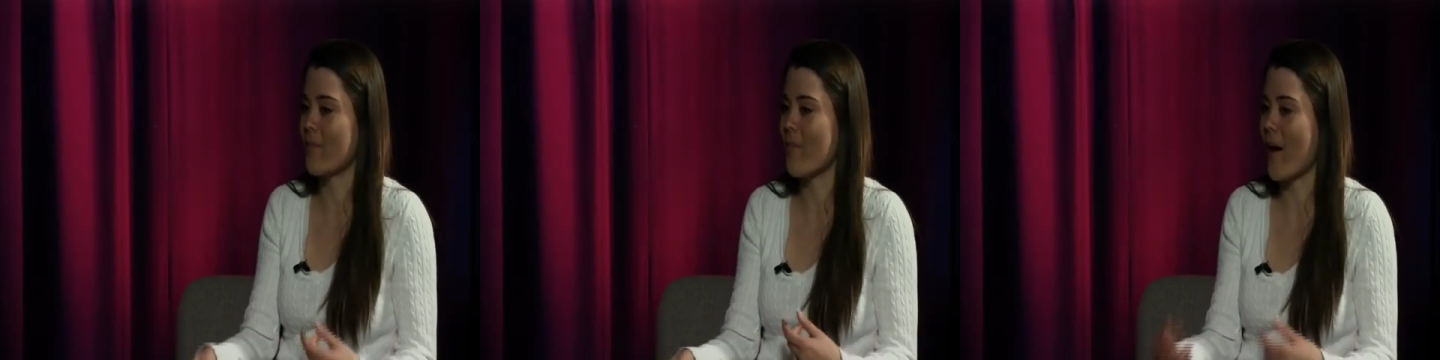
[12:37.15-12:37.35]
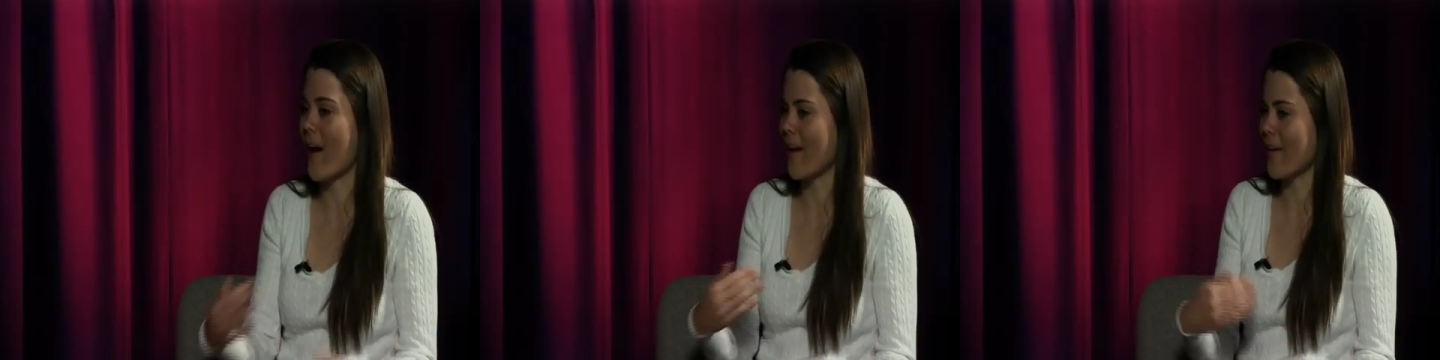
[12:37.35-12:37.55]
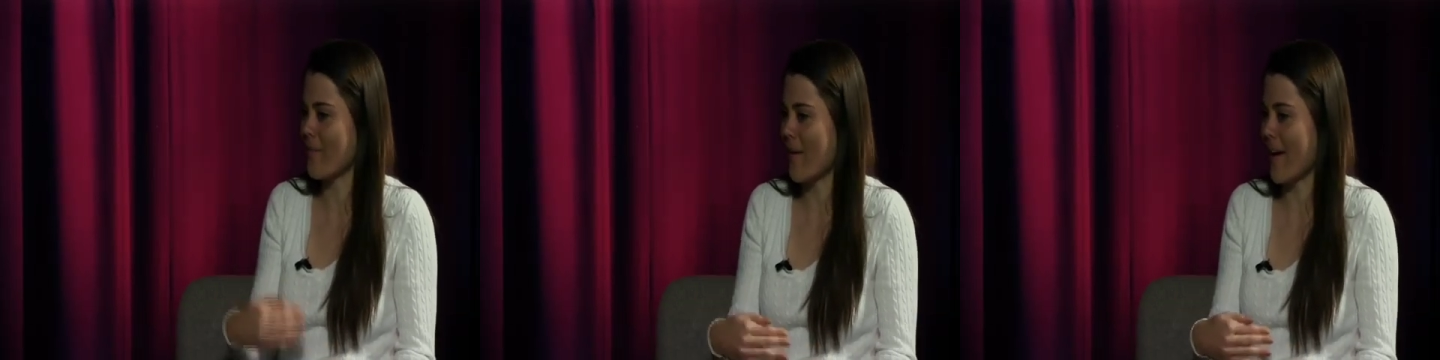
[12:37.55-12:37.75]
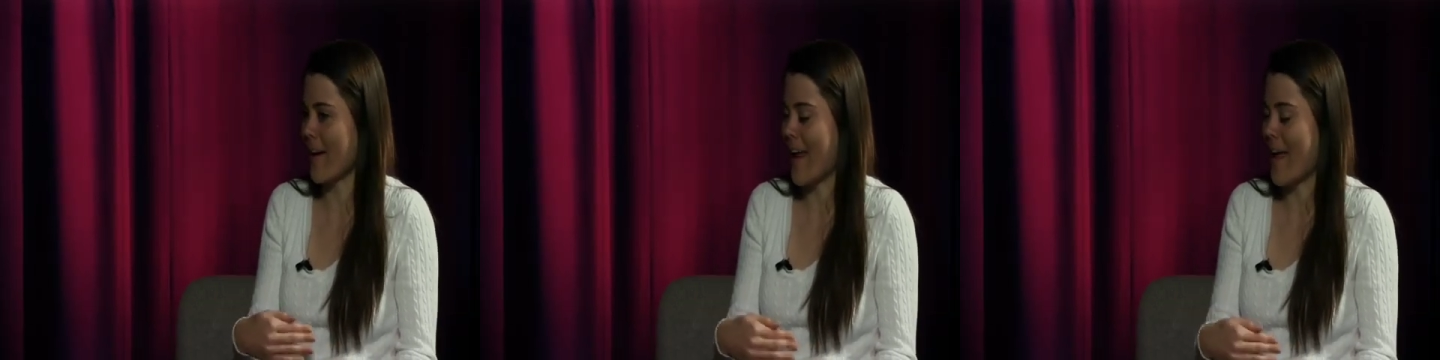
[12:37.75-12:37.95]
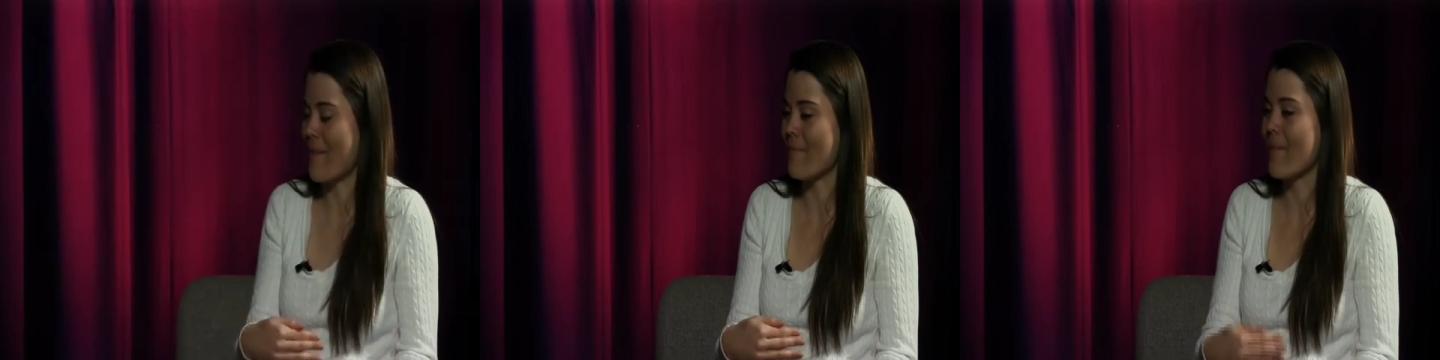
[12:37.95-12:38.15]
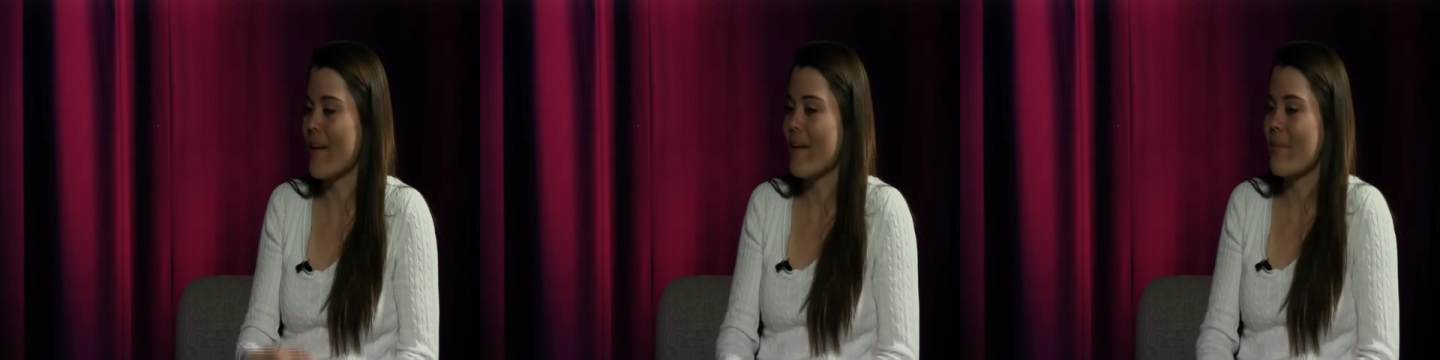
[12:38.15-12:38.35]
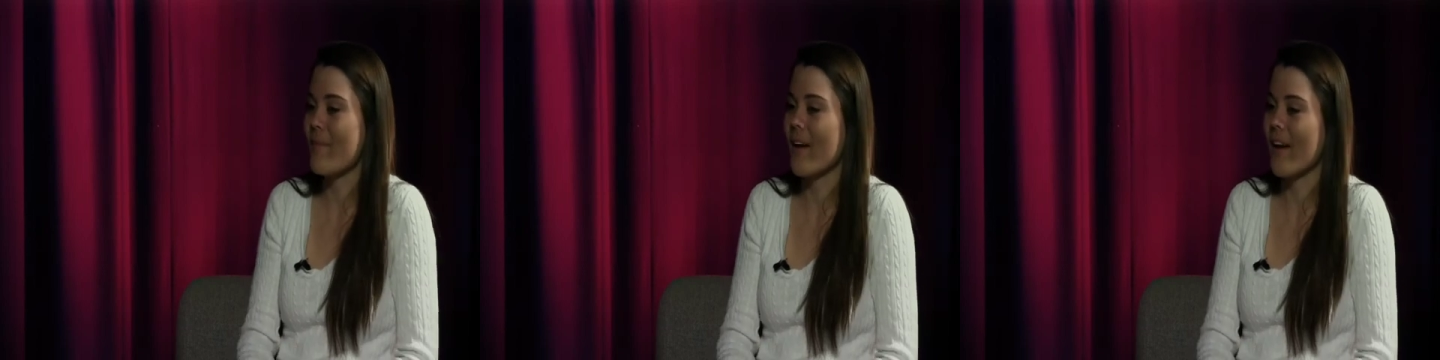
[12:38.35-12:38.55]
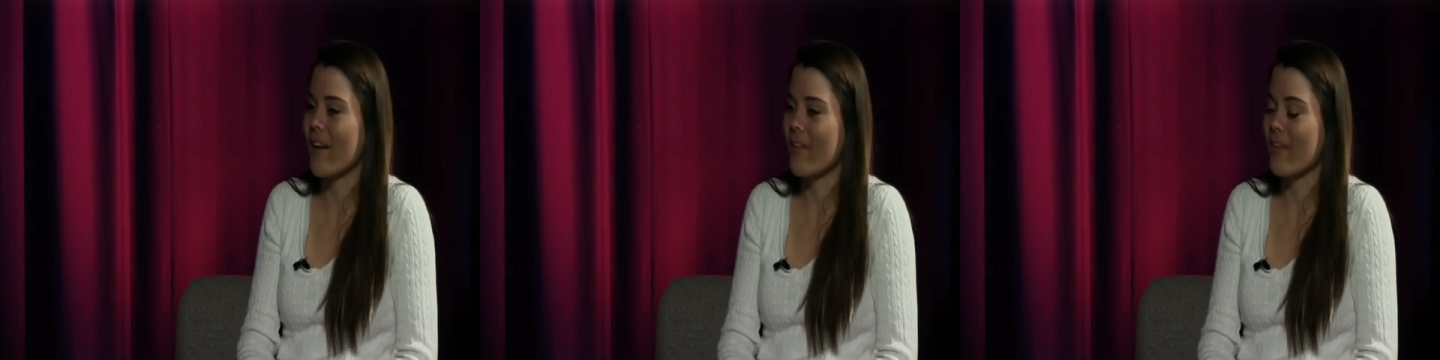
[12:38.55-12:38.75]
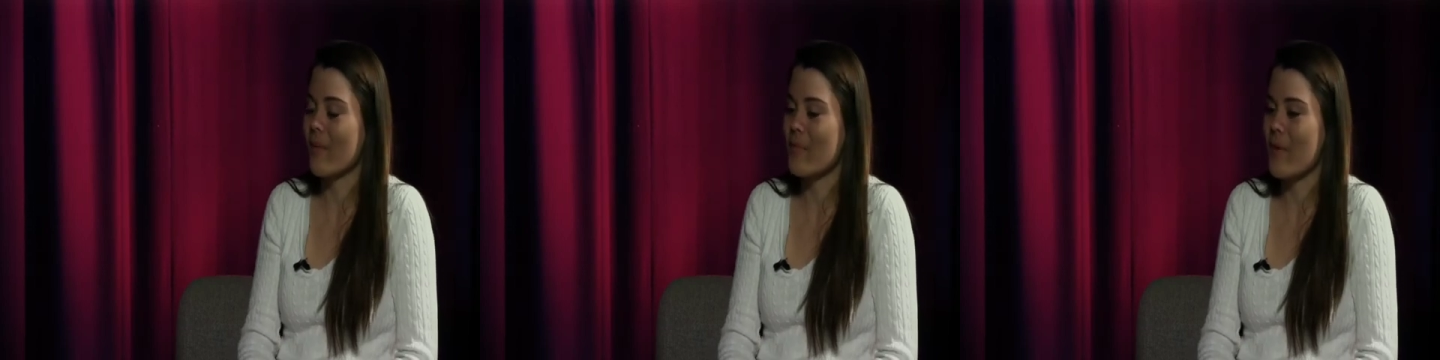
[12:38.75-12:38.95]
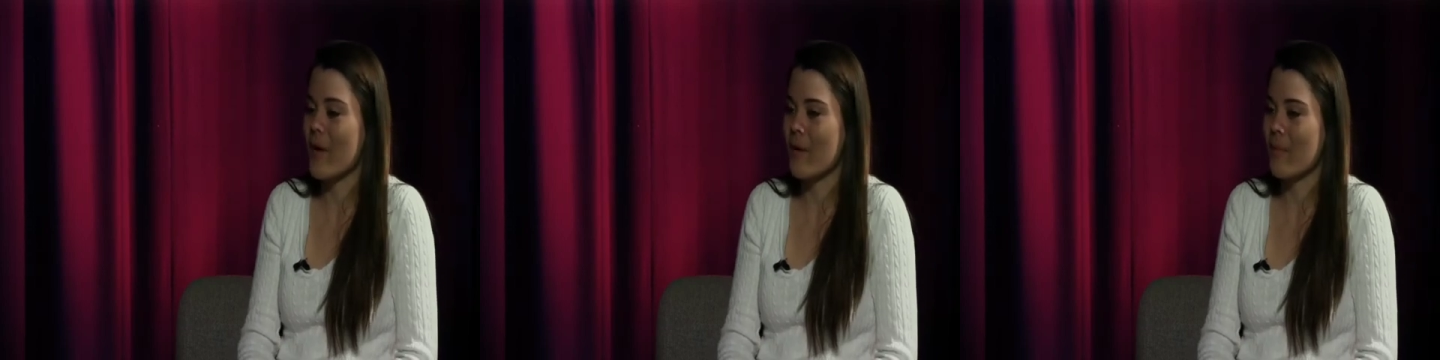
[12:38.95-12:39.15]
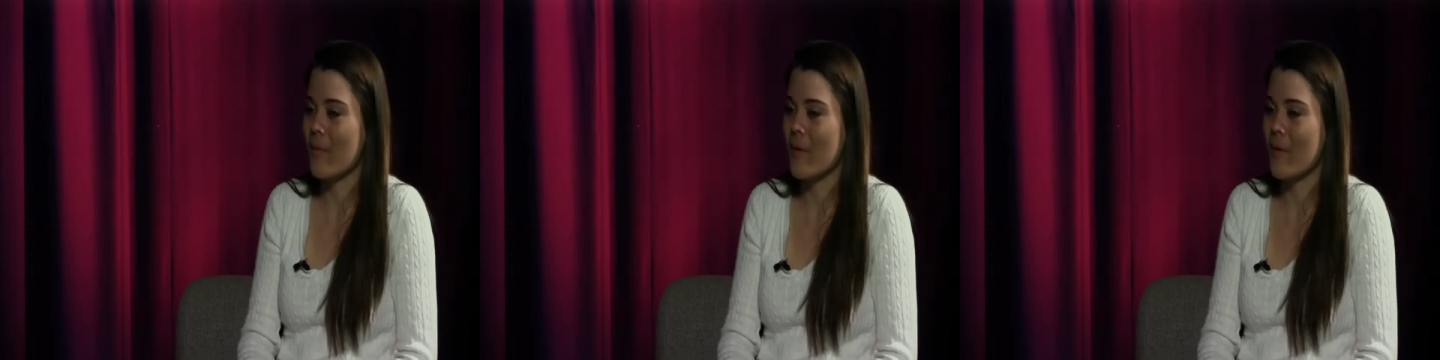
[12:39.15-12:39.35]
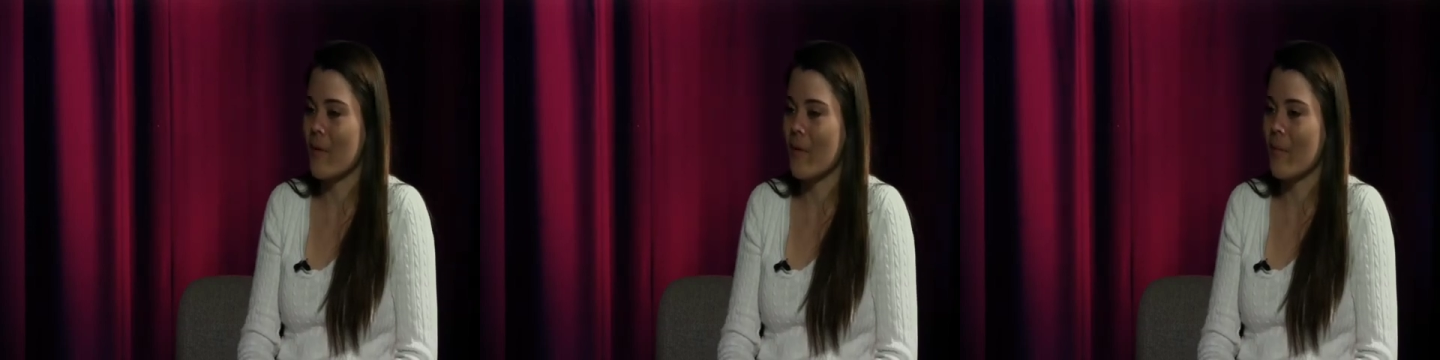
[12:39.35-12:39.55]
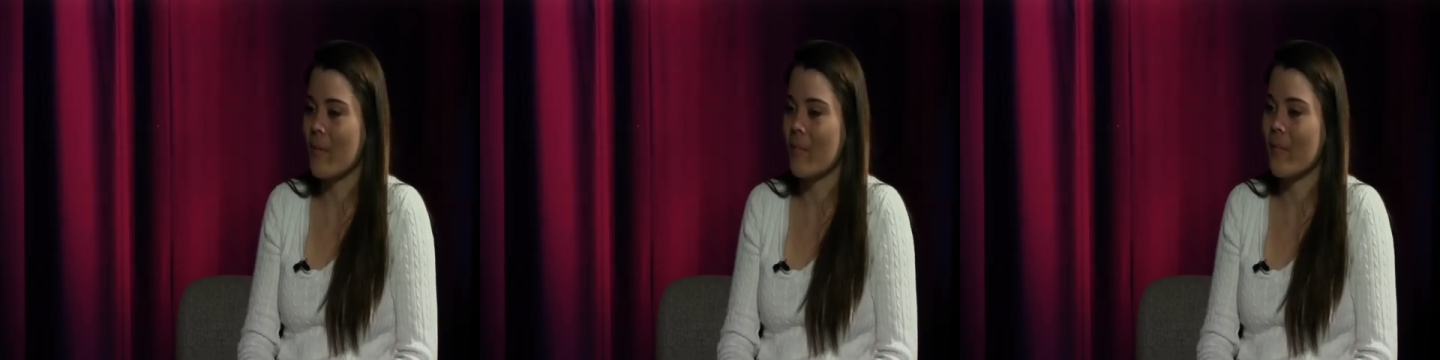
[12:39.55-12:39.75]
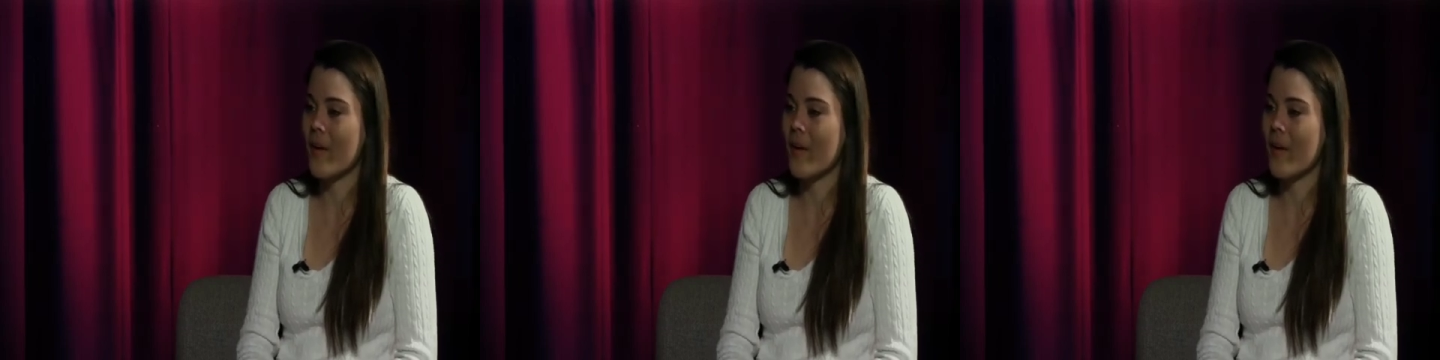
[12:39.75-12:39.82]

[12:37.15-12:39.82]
back in my name, but I never brought him home.